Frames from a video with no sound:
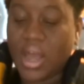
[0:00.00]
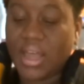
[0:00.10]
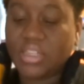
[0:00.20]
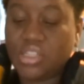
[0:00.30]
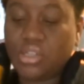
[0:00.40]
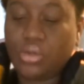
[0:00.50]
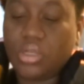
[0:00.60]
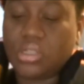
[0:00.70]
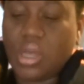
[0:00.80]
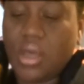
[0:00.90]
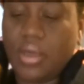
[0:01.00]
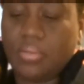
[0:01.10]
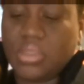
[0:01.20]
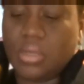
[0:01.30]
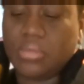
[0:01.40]
I like to do is
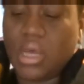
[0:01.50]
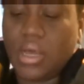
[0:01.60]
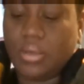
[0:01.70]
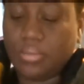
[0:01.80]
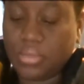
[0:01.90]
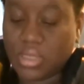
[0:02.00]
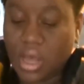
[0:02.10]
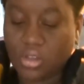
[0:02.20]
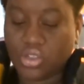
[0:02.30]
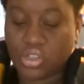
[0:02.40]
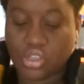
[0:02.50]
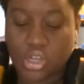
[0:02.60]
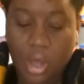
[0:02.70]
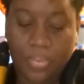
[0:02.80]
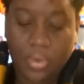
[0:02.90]
sometimes I'll just
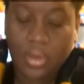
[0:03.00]
chop,